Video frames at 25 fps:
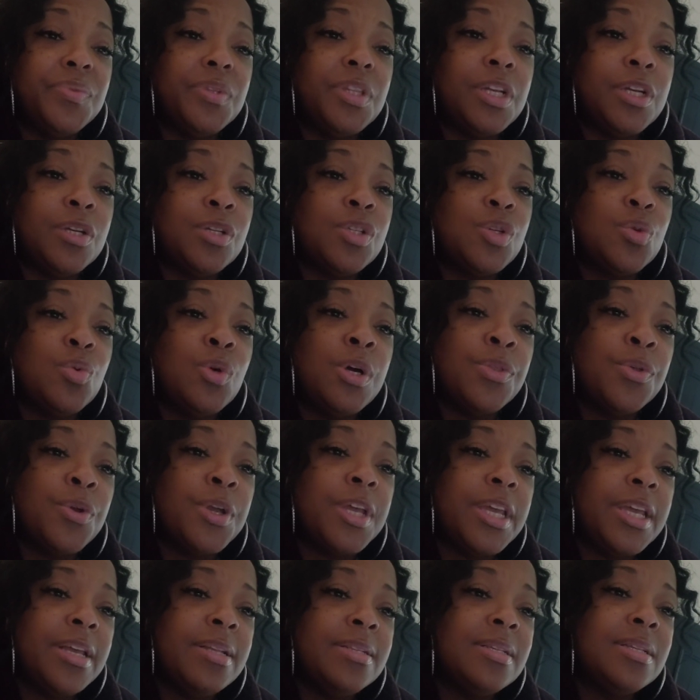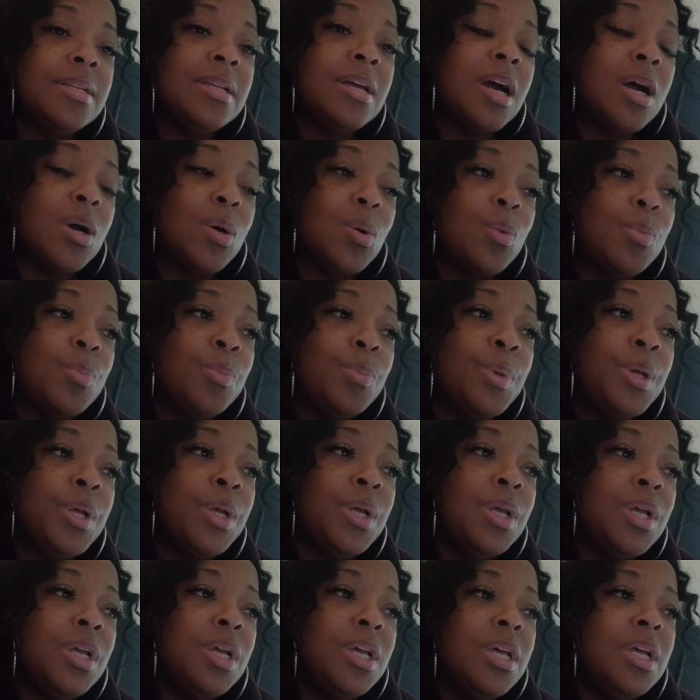There's 2 other kids in the home,
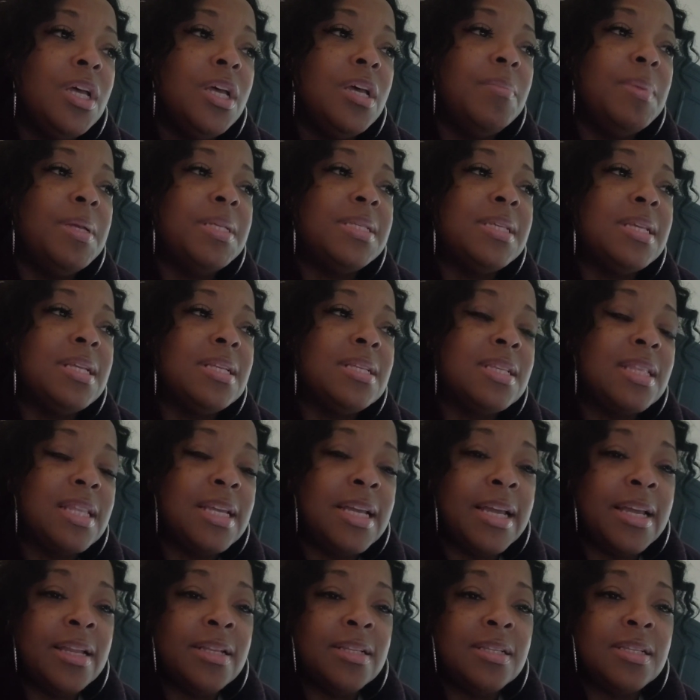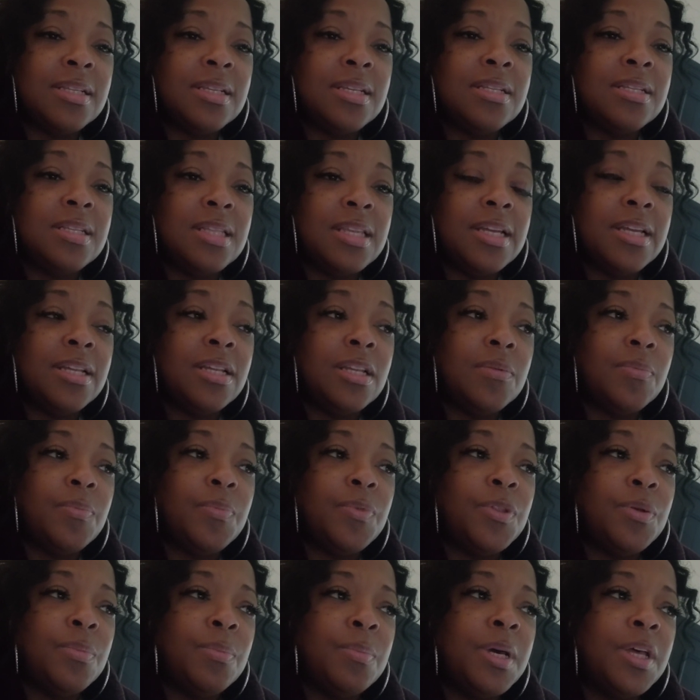but since then
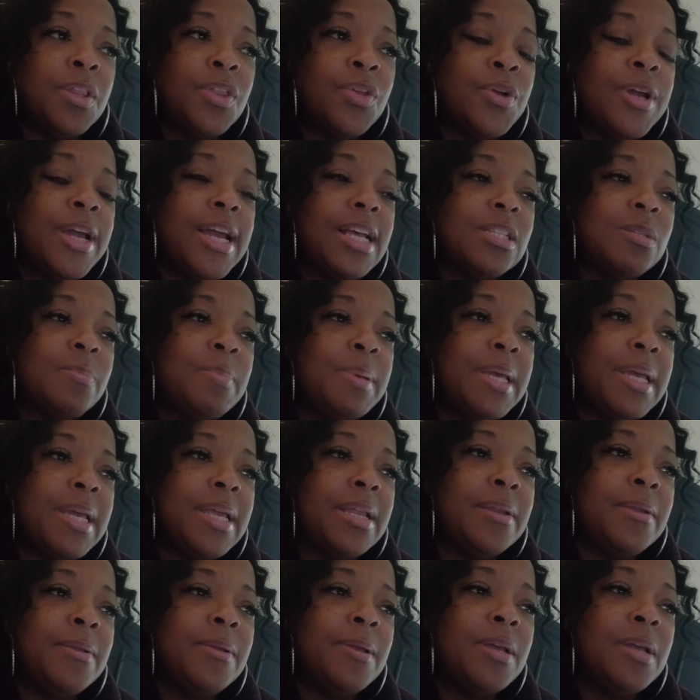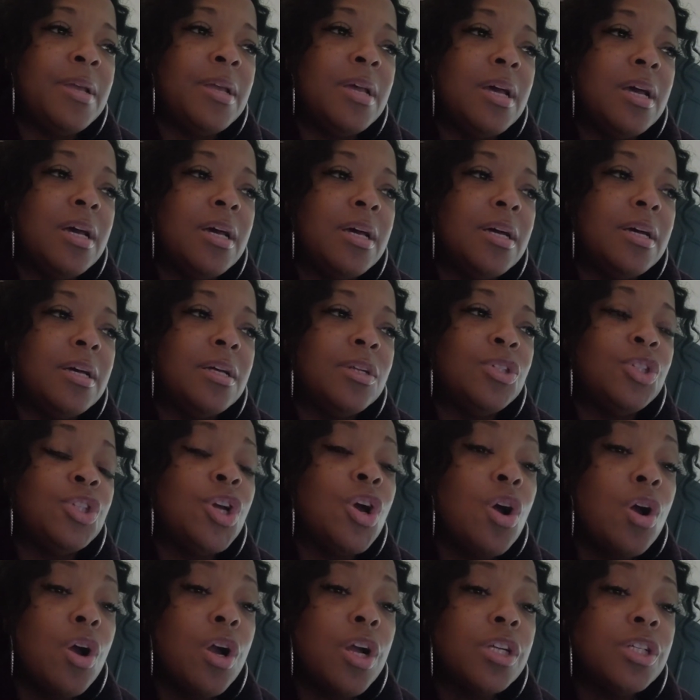the mother has been
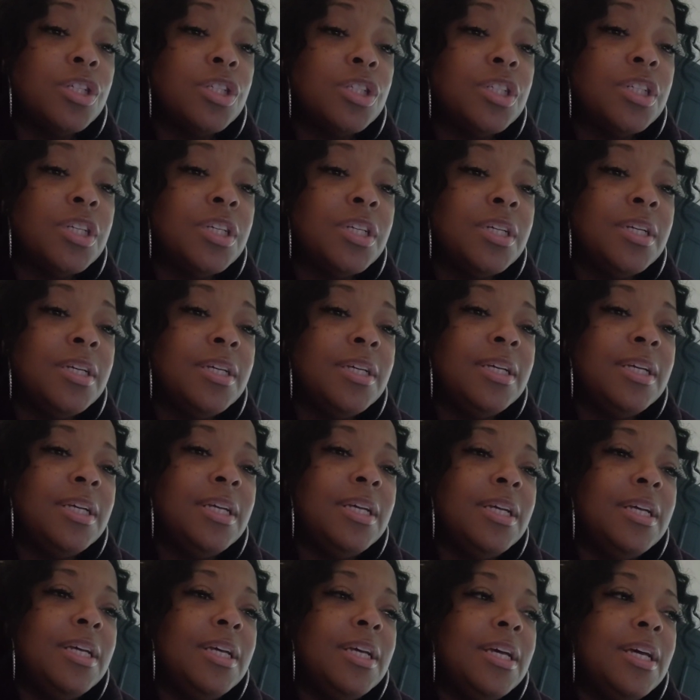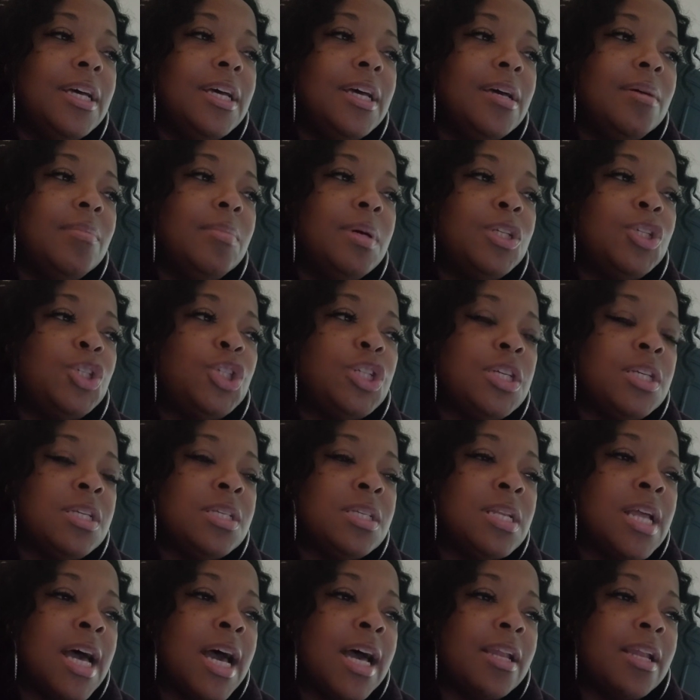charged, but she